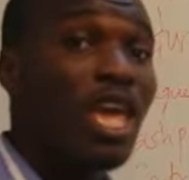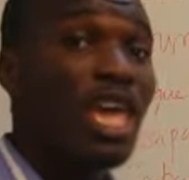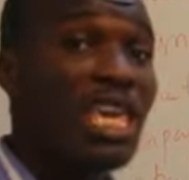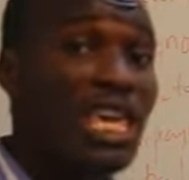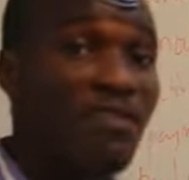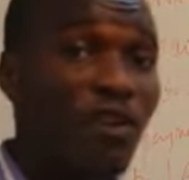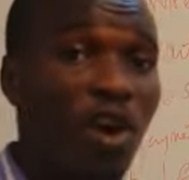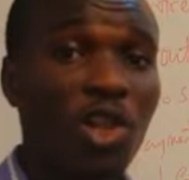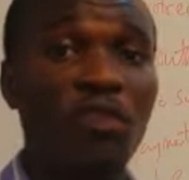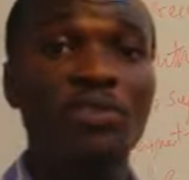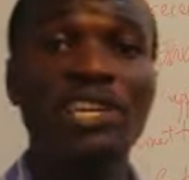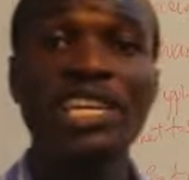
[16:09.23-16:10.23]
if all
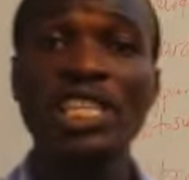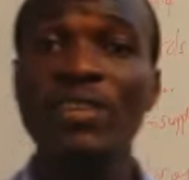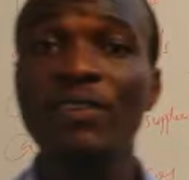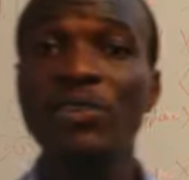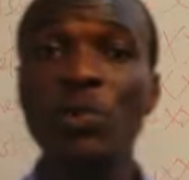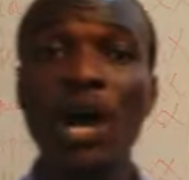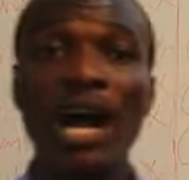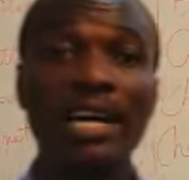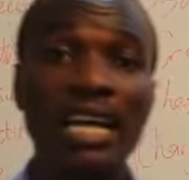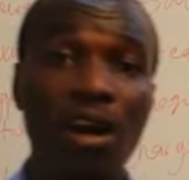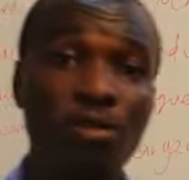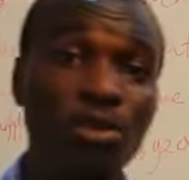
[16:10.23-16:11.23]
of the individual
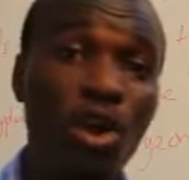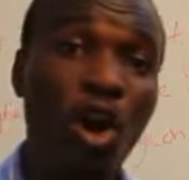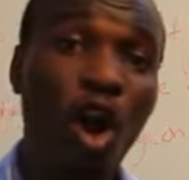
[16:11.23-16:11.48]
accounts